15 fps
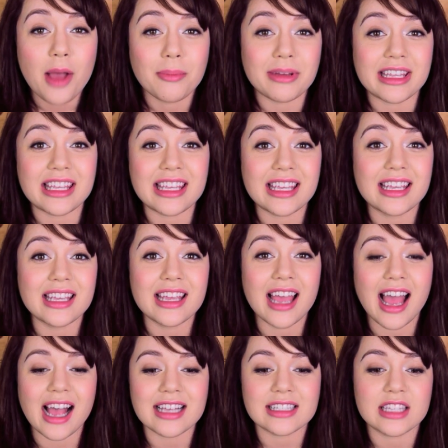but he
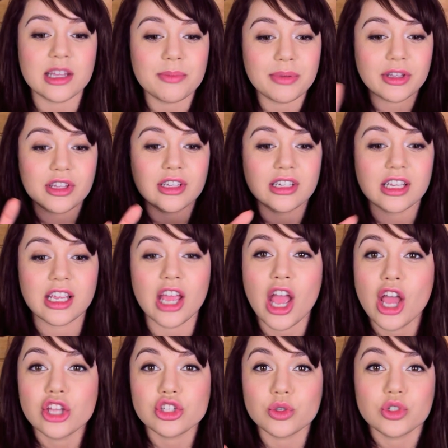has the ability
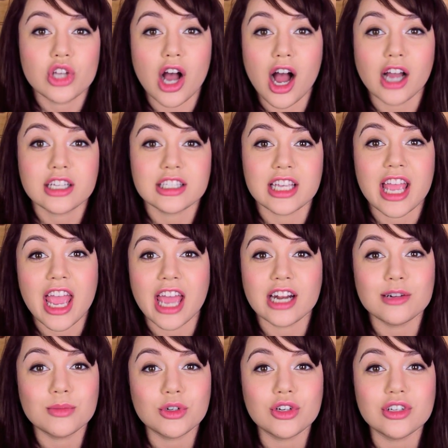to talk to
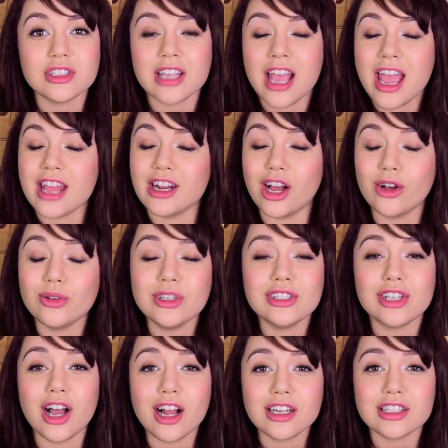animals and not only
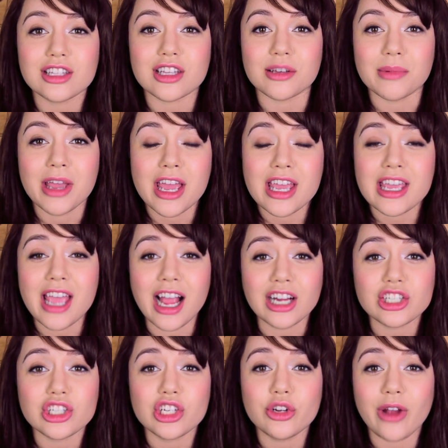talks to them, he
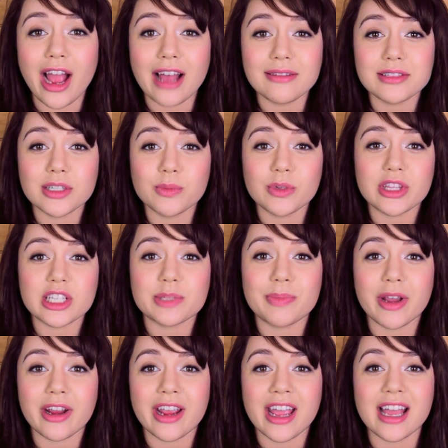actually grabs them with his
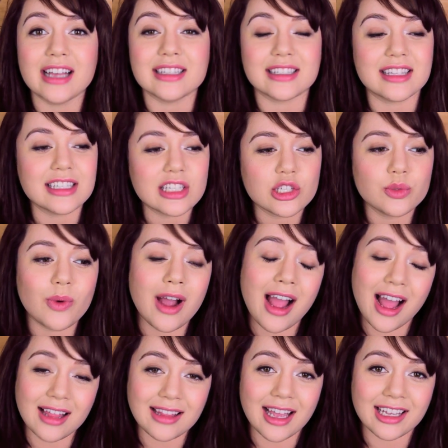bare hands. This is why
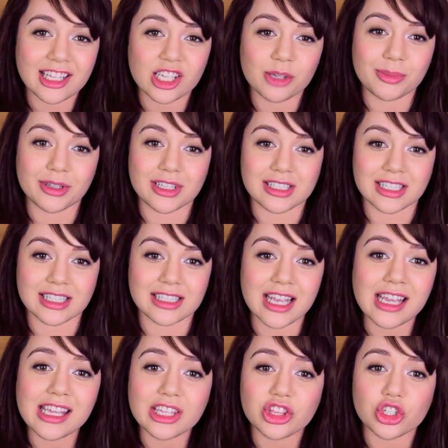I like hillbillies because they
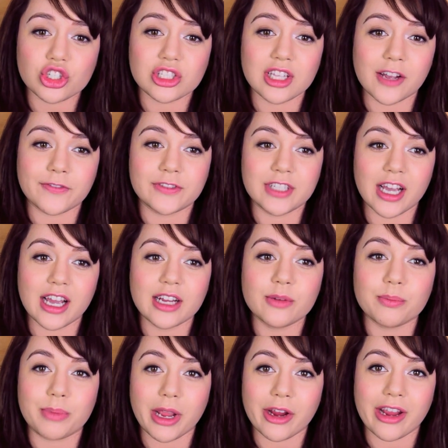get their stuff
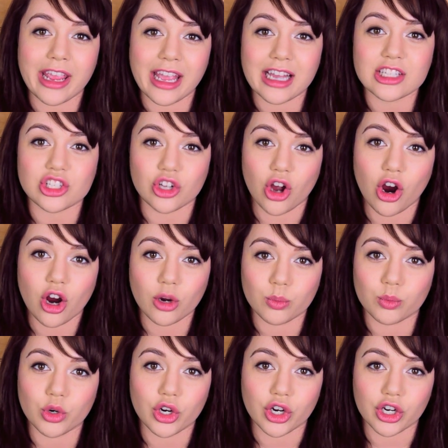done bare hands and
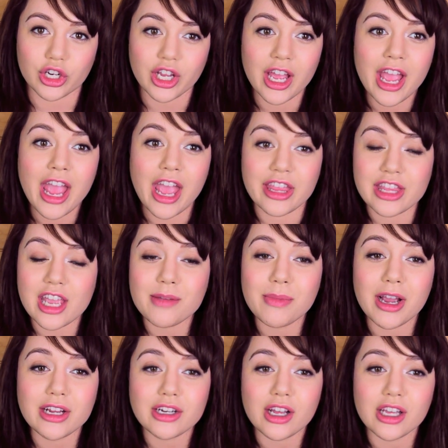hard work. And they
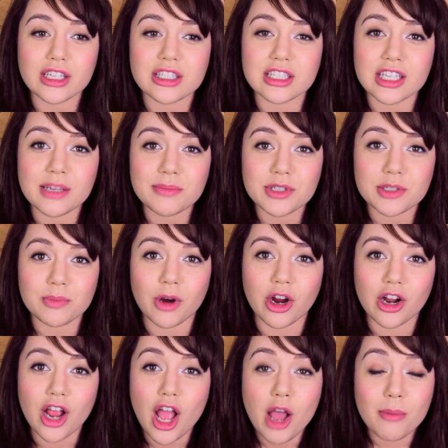might not seem
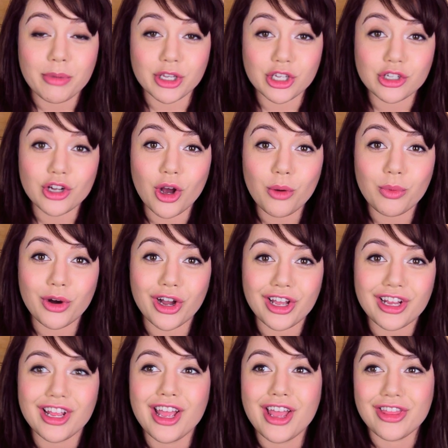smart, but you know
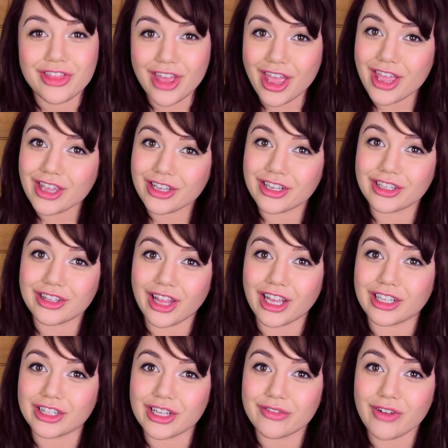what? They could
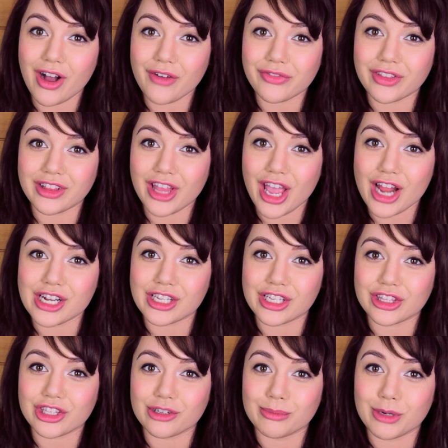like live off the land and
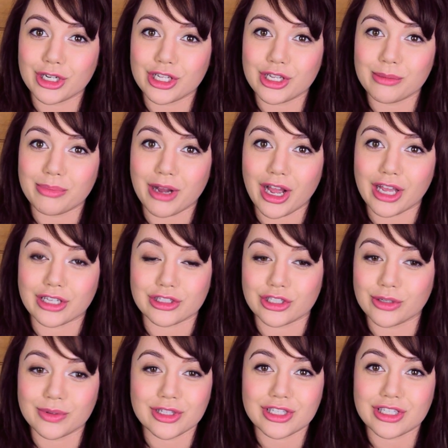get their money by
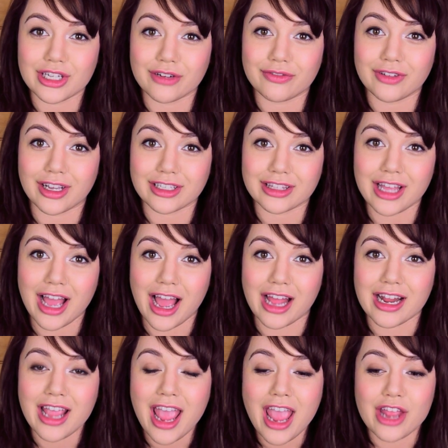doing stuff like
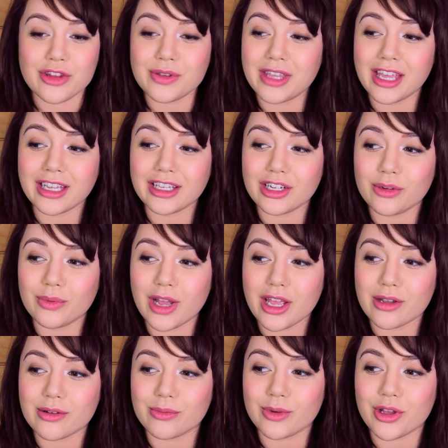that. And you can't get
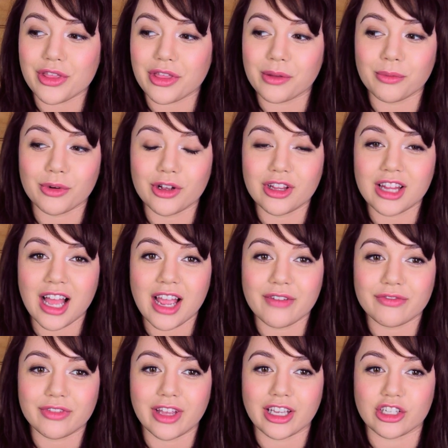away with in real
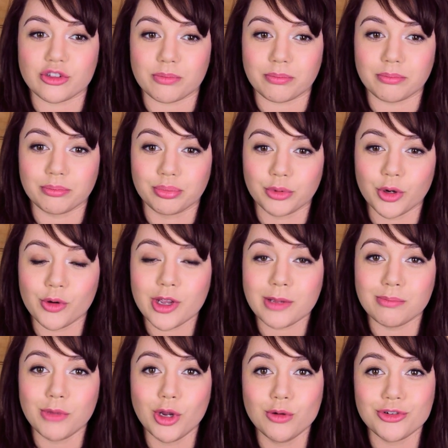life like
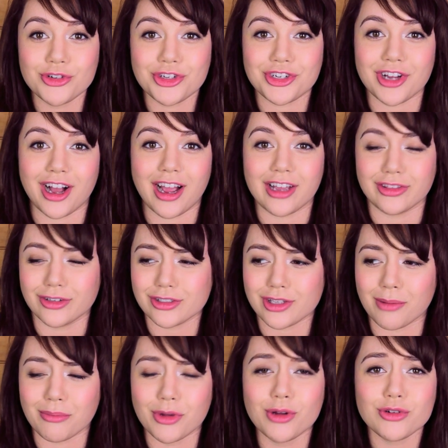brewing moonshine there's a
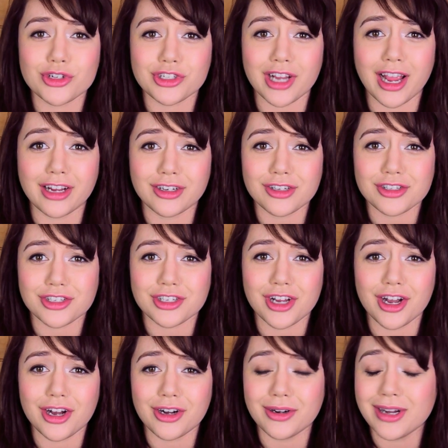moonshiner
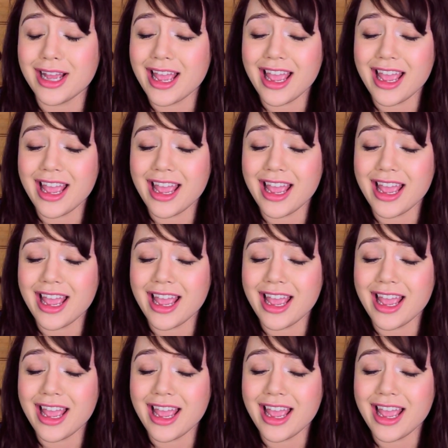show